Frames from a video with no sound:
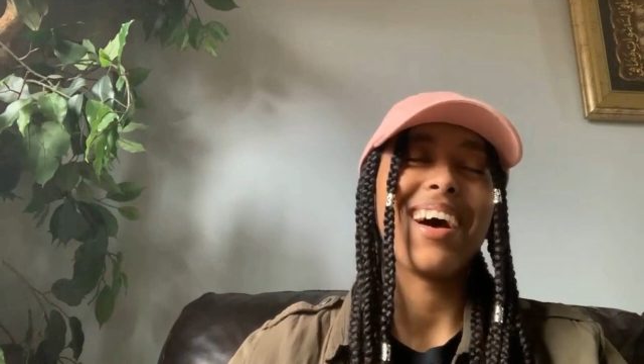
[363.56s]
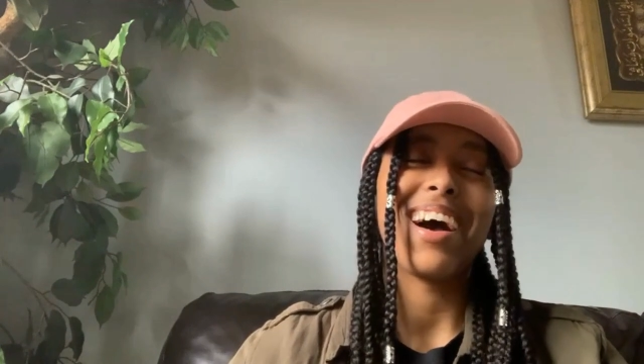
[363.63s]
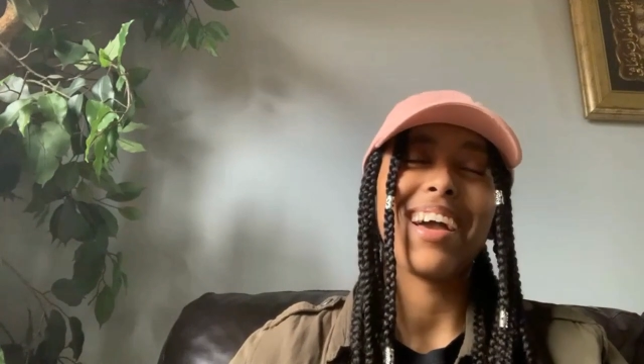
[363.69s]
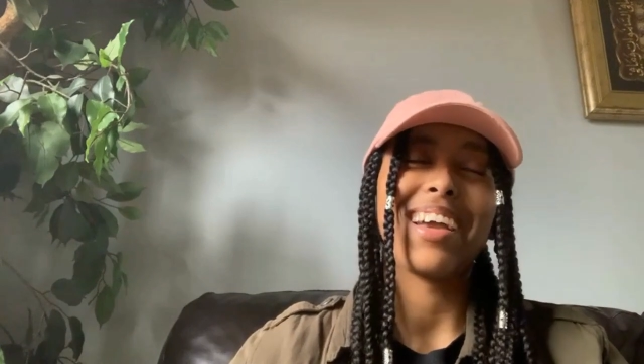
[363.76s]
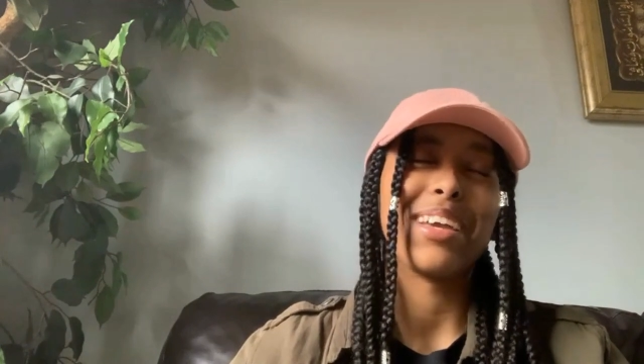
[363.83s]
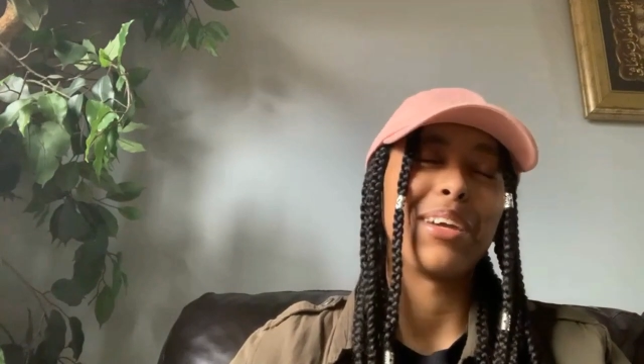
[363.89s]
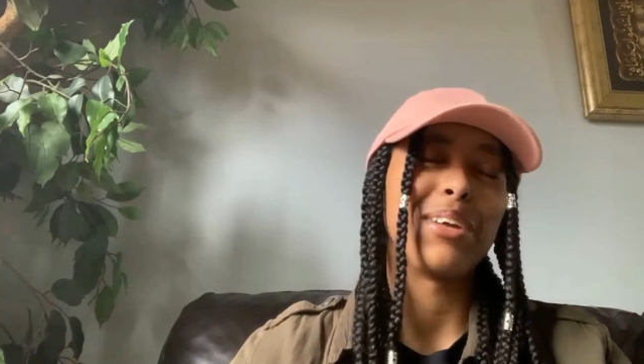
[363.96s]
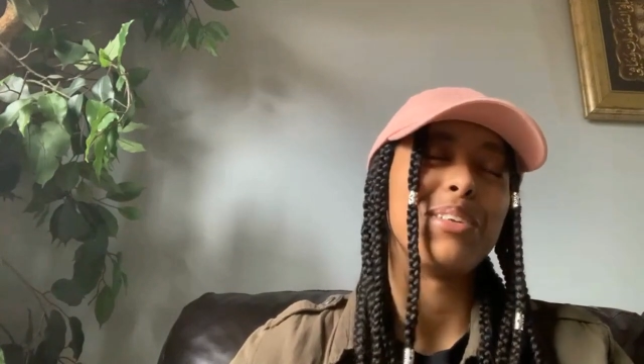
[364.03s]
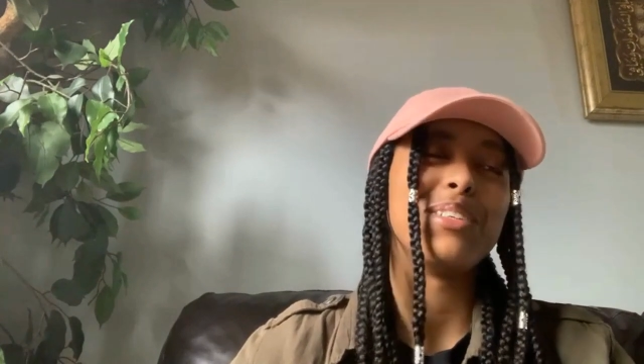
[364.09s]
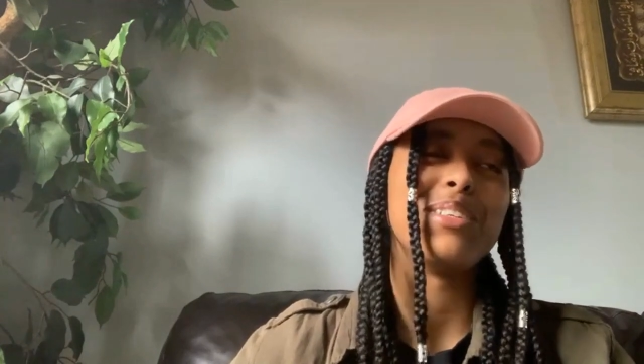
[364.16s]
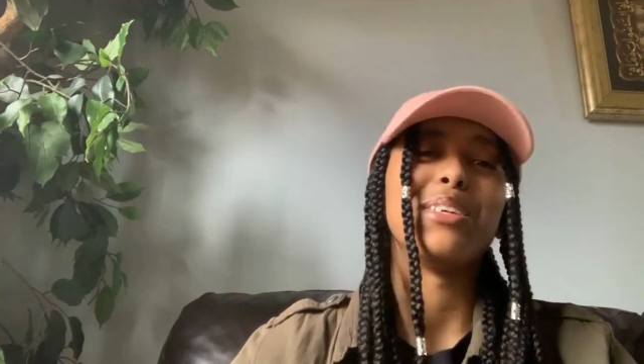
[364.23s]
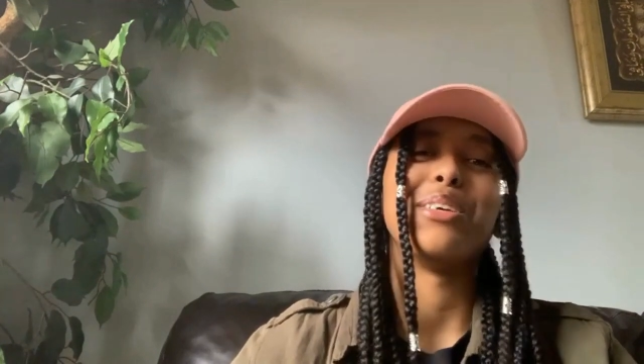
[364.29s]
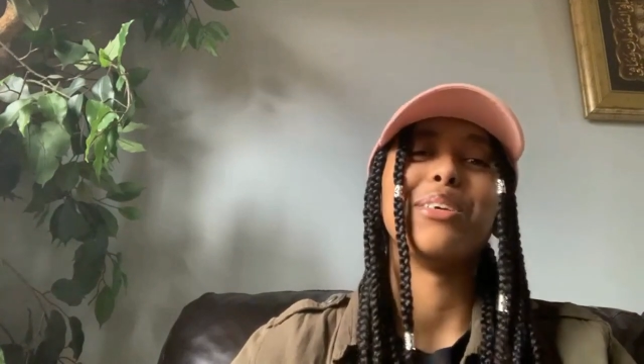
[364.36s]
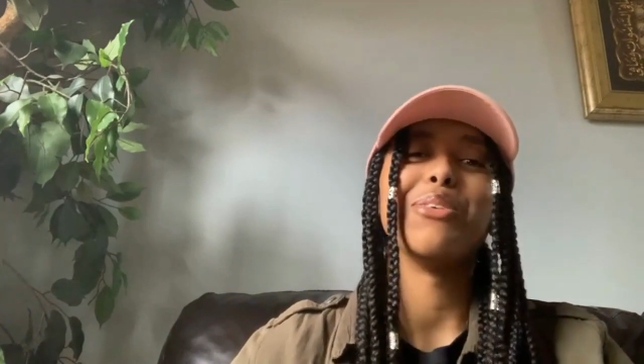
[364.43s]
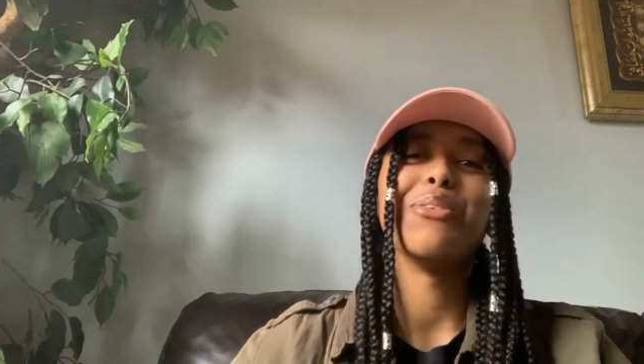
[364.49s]

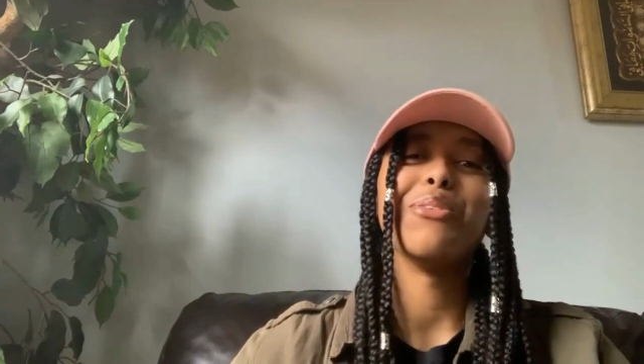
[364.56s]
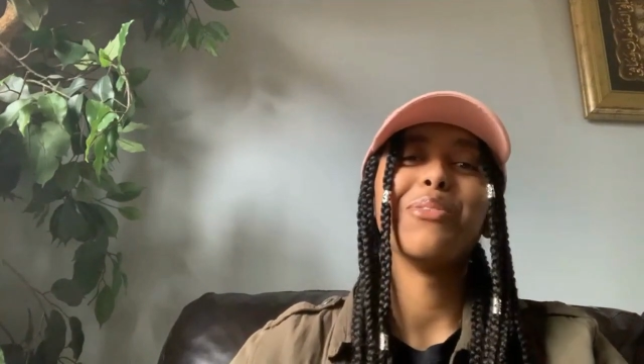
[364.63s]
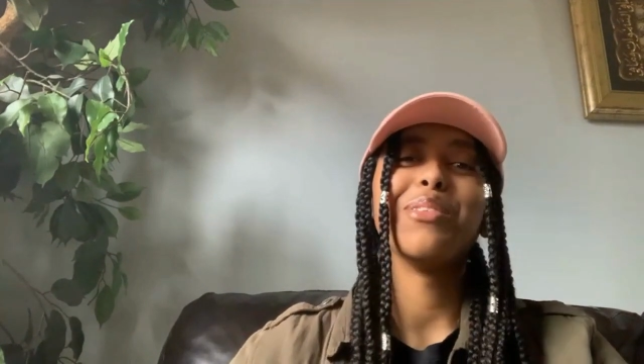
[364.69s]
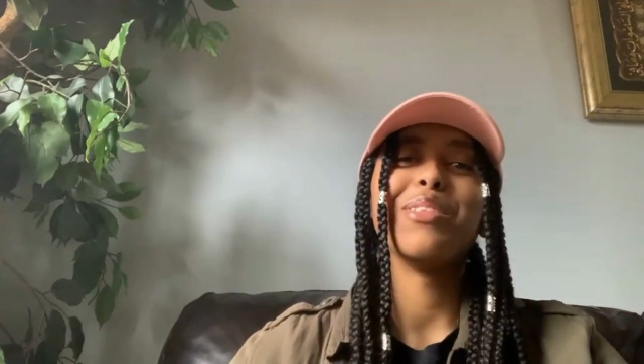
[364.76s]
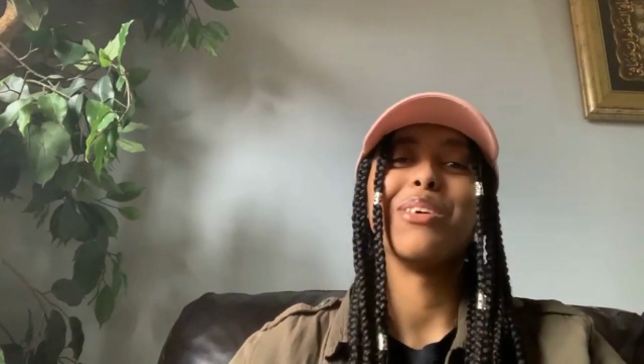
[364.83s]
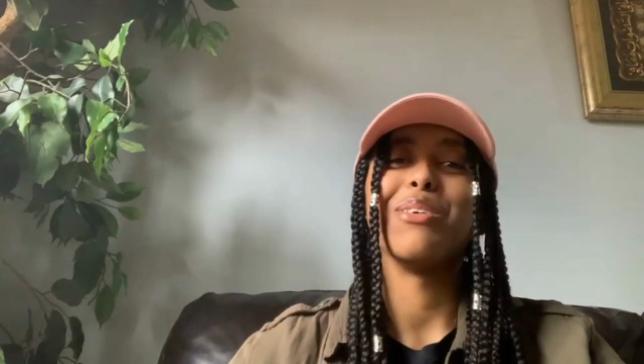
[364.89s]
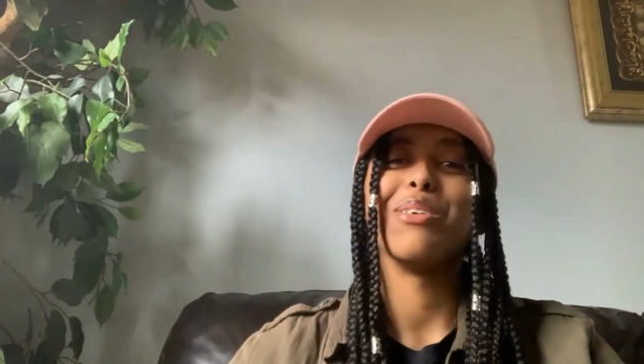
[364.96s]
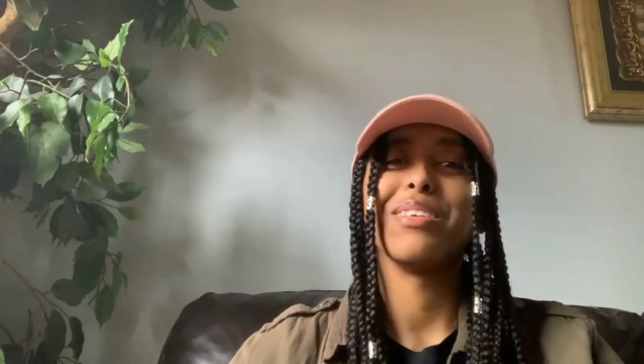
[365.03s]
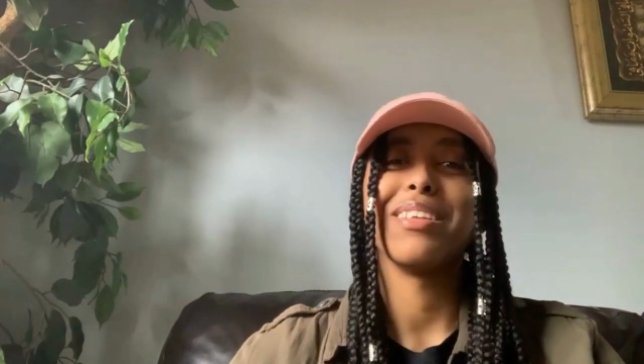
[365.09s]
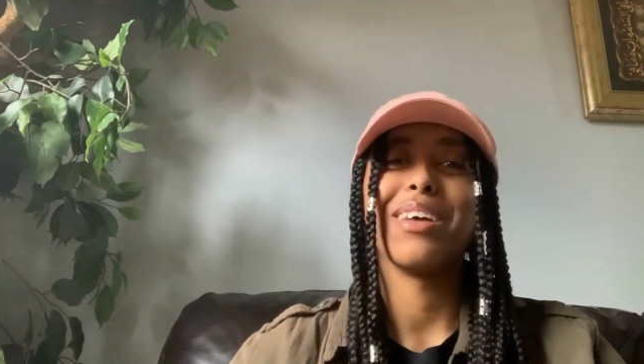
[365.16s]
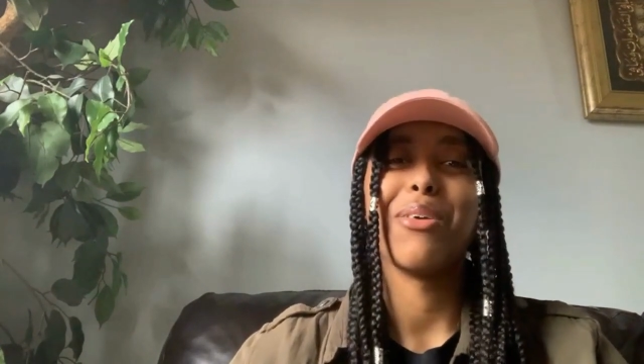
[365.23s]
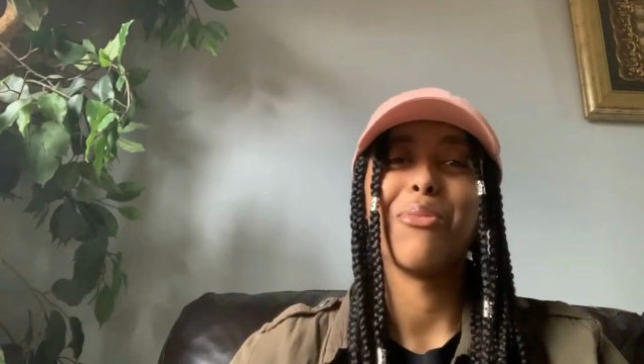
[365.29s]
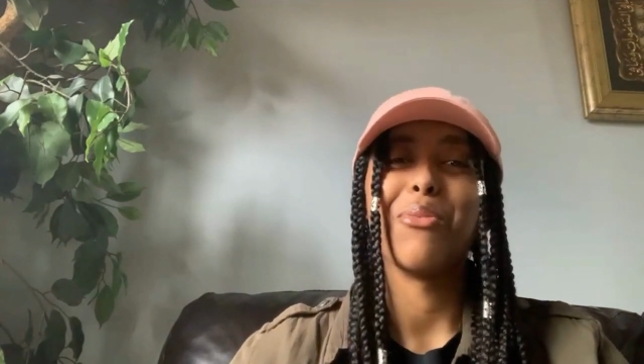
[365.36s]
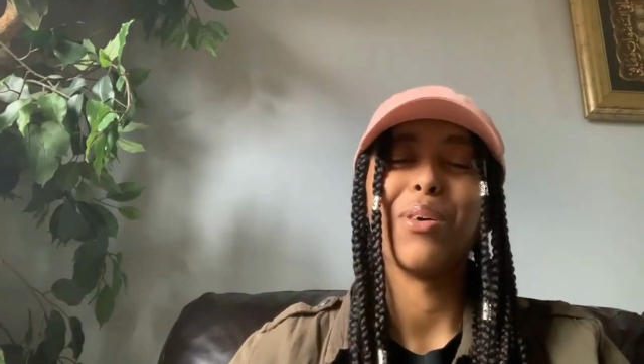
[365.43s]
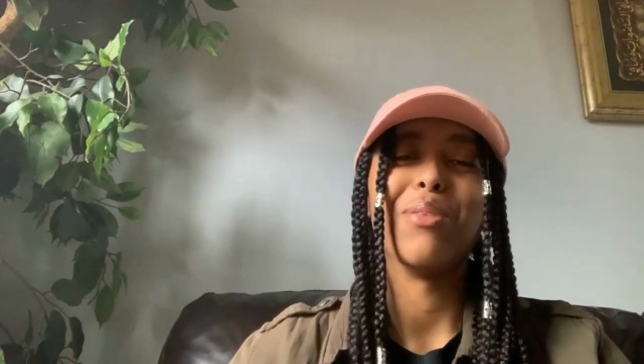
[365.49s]
guarantee you there is
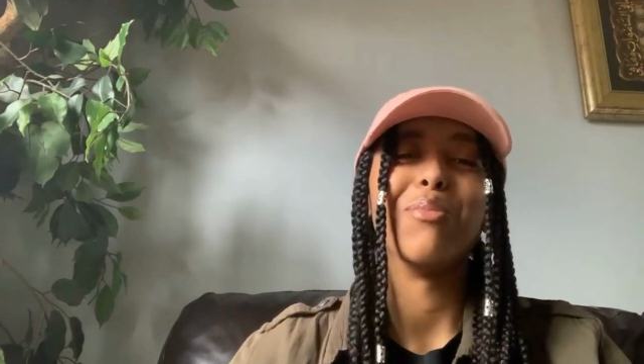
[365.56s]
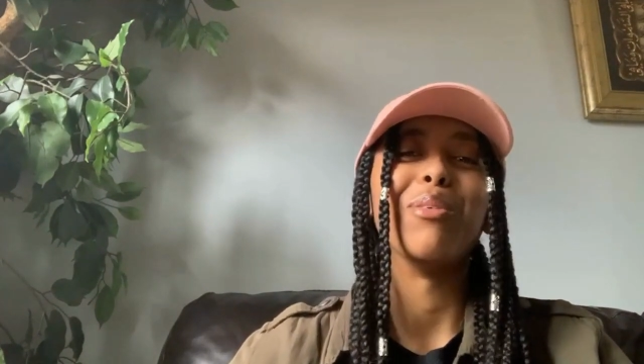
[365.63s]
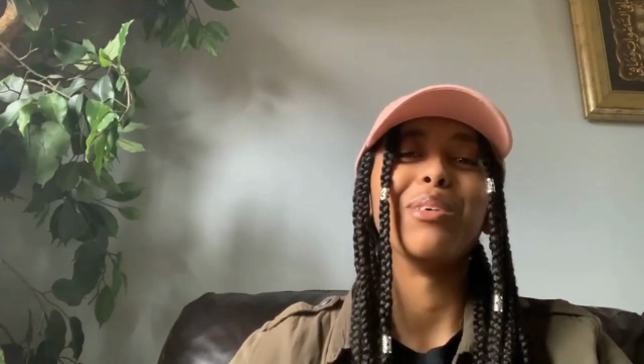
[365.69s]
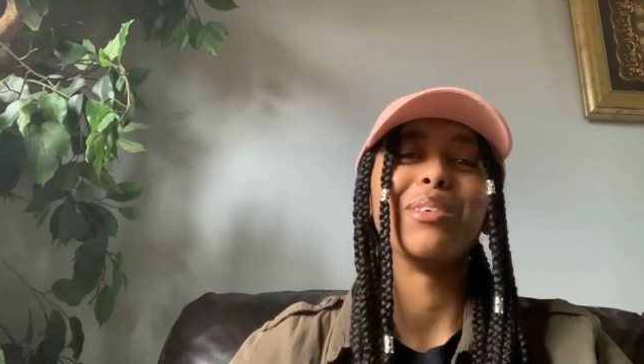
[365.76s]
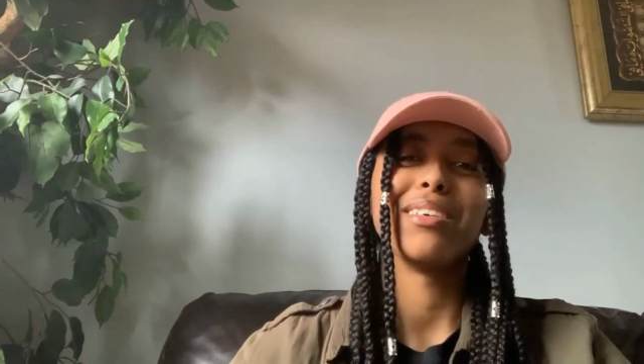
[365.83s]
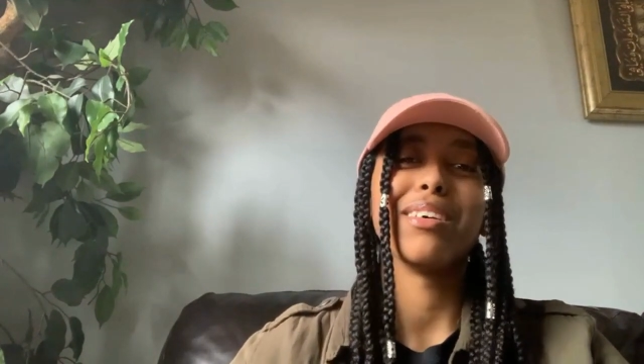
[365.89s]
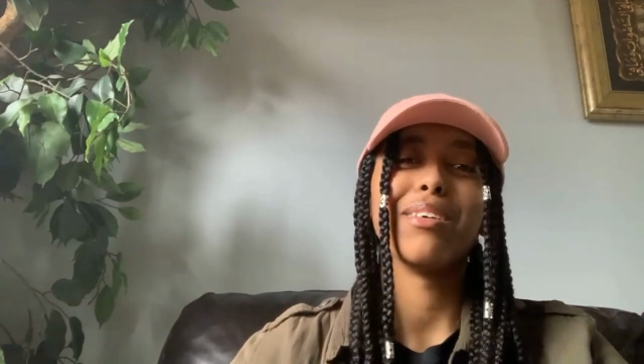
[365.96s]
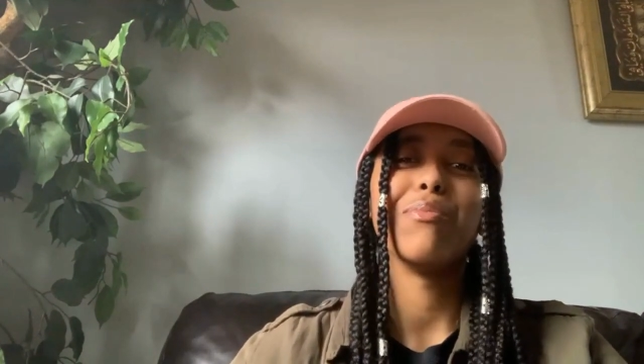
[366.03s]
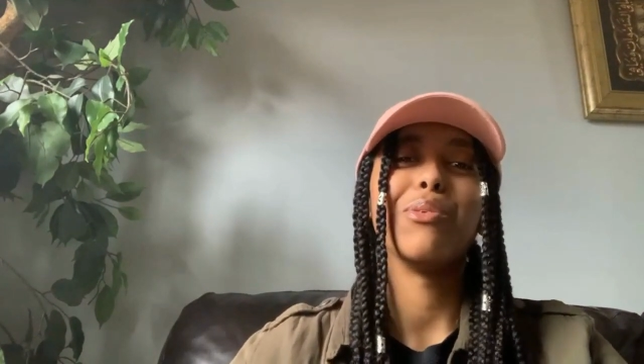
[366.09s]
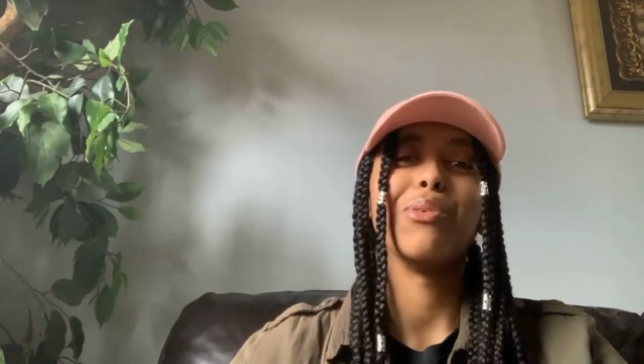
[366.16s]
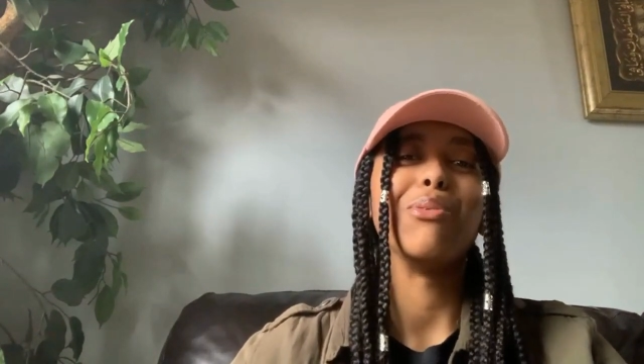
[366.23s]
not one Muslim